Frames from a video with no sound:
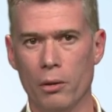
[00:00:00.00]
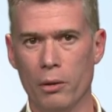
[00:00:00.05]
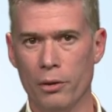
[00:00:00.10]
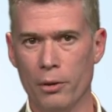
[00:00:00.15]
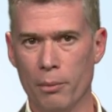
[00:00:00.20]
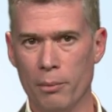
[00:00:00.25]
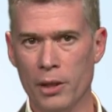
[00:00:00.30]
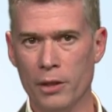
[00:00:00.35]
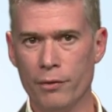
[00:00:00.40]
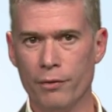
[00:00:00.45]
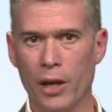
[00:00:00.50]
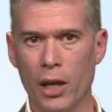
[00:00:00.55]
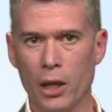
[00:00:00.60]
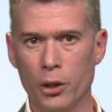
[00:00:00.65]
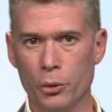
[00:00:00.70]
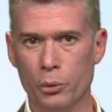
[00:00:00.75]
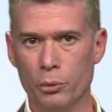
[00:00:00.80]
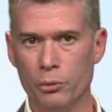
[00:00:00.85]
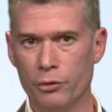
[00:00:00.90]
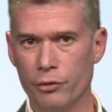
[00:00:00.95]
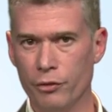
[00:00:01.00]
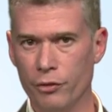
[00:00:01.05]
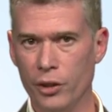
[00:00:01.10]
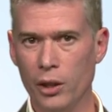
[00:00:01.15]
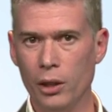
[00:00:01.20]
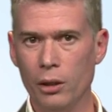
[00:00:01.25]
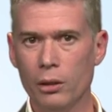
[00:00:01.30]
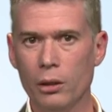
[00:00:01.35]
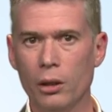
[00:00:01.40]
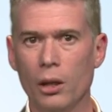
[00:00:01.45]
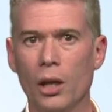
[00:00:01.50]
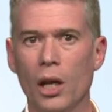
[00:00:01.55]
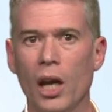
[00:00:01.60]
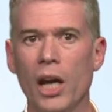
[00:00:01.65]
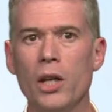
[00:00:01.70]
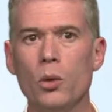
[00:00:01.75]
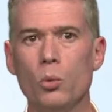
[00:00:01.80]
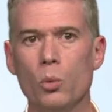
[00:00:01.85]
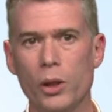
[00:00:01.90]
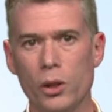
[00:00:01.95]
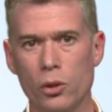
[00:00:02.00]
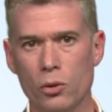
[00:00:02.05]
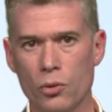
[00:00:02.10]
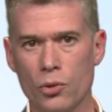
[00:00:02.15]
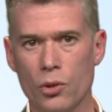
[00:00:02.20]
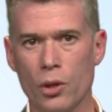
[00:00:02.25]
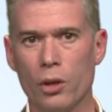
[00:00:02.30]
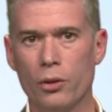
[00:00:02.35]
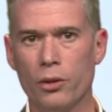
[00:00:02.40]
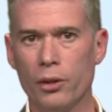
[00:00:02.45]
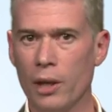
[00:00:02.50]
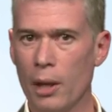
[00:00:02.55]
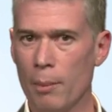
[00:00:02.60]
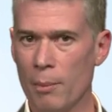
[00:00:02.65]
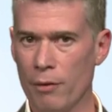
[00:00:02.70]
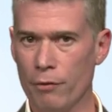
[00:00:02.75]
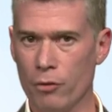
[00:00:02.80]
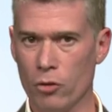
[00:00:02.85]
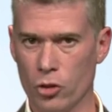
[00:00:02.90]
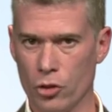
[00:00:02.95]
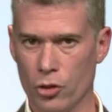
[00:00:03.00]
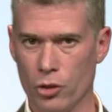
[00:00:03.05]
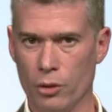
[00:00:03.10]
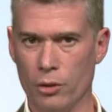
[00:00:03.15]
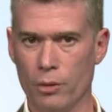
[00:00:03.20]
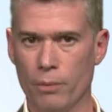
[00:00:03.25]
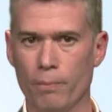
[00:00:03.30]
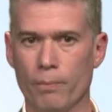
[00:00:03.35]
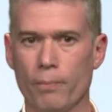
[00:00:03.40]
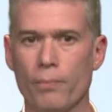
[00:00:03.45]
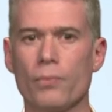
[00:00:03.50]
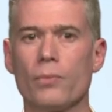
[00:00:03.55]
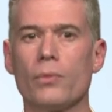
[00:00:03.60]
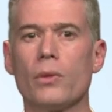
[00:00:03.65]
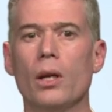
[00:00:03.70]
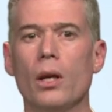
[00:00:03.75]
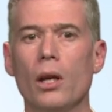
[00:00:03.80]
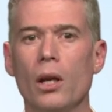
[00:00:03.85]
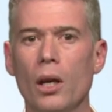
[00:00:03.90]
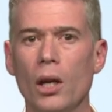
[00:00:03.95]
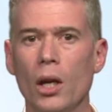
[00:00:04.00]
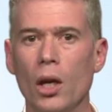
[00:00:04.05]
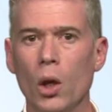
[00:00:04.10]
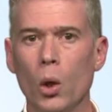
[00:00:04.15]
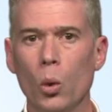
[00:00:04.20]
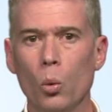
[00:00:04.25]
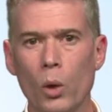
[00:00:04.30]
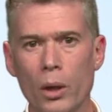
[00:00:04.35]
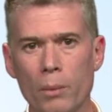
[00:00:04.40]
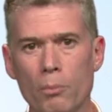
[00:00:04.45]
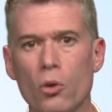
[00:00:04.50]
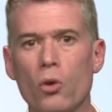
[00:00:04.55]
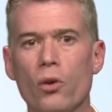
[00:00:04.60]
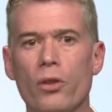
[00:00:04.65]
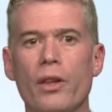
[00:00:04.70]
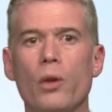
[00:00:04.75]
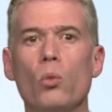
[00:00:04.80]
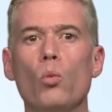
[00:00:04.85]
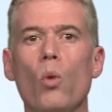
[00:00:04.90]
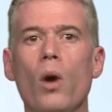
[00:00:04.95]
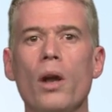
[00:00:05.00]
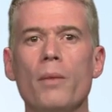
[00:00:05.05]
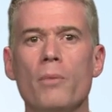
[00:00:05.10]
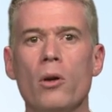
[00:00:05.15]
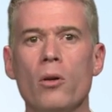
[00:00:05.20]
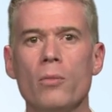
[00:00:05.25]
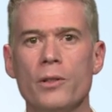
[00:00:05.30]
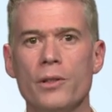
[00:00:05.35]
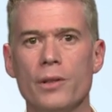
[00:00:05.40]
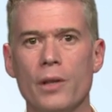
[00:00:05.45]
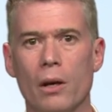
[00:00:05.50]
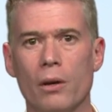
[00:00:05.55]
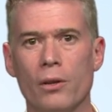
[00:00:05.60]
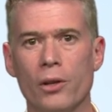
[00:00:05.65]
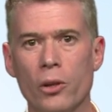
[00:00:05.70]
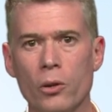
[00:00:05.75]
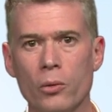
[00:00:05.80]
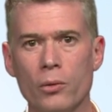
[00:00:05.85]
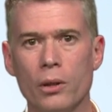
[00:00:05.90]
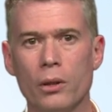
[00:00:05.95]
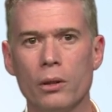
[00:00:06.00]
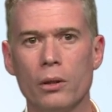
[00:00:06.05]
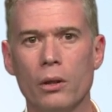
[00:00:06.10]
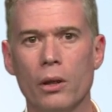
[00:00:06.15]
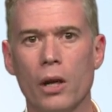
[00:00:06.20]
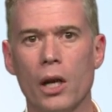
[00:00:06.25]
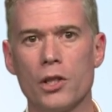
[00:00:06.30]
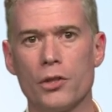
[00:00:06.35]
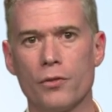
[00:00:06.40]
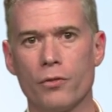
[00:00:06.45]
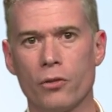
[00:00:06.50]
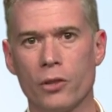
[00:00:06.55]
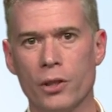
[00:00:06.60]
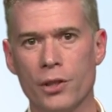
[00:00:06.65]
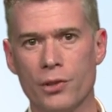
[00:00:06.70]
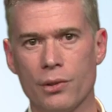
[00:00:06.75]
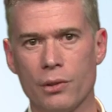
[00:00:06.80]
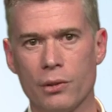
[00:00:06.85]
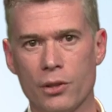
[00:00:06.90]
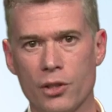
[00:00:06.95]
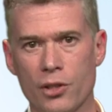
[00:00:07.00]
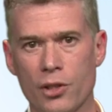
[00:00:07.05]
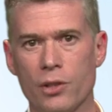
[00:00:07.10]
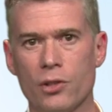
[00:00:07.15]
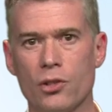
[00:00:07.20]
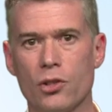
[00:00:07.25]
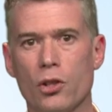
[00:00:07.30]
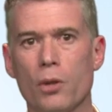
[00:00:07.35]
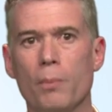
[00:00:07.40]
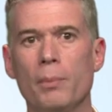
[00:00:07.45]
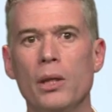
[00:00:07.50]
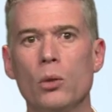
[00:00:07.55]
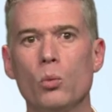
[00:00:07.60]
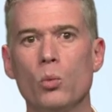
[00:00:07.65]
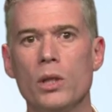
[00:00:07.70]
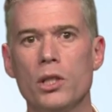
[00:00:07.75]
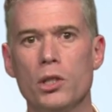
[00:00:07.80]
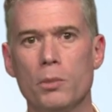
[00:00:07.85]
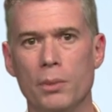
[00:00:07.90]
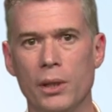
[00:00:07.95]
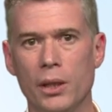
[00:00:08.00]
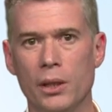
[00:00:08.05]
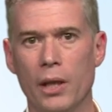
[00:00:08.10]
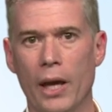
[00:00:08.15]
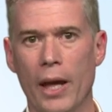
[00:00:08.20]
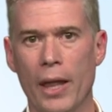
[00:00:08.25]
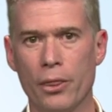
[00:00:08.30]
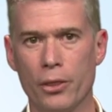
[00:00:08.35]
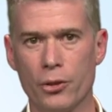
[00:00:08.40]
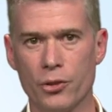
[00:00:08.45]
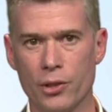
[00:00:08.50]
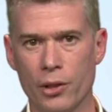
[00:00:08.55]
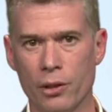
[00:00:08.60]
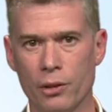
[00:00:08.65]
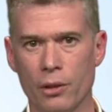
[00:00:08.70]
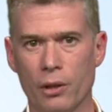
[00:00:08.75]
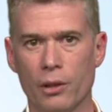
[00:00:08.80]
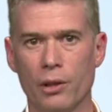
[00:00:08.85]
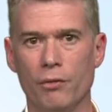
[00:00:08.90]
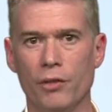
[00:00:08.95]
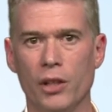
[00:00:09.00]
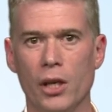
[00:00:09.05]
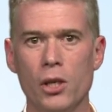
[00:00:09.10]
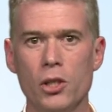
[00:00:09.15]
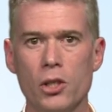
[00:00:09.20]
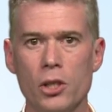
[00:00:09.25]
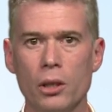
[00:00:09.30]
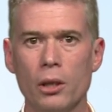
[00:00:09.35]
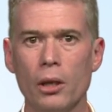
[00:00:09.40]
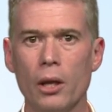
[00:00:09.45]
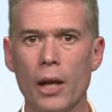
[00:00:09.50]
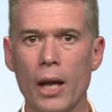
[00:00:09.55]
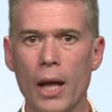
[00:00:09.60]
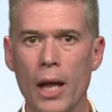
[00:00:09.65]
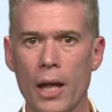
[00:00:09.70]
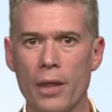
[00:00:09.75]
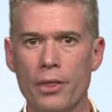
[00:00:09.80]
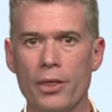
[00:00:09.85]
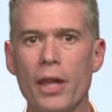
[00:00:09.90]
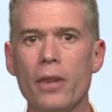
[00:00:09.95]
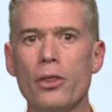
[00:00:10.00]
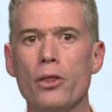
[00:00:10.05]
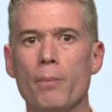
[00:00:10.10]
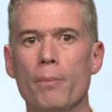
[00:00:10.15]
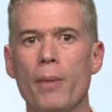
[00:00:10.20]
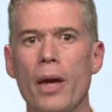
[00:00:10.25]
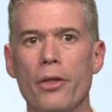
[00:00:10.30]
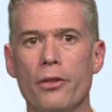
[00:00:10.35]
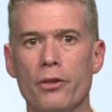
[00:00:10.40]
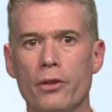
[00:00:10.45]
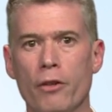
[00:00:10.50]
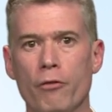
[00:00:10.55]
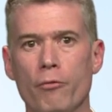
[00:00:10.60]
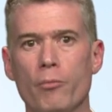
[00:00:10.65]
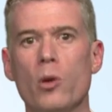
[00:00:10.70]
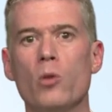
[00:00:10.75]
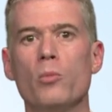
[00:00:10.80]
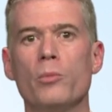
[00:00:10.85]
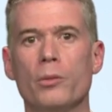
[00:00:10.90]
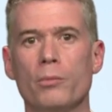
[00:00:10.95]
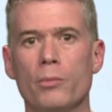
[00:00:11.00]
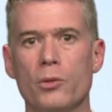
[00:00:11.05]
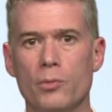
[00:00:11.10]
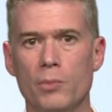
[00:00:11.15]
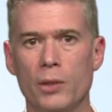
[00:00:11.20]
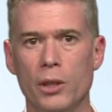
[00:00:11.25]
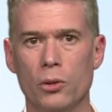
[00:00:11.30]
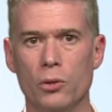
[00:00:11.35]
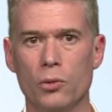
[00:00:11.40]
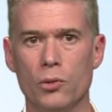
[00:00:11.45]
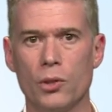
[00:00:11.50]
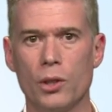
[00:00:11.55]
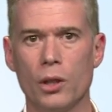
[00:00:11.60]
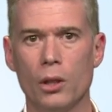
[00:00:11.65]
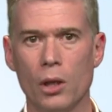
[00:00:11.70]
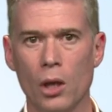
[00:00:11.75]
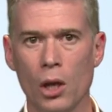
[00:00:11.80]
the mean value V, and we use the gamma function. When more than one moment are known, as for instance the mean wind speed and the standard deviation, then the method of moment must be used.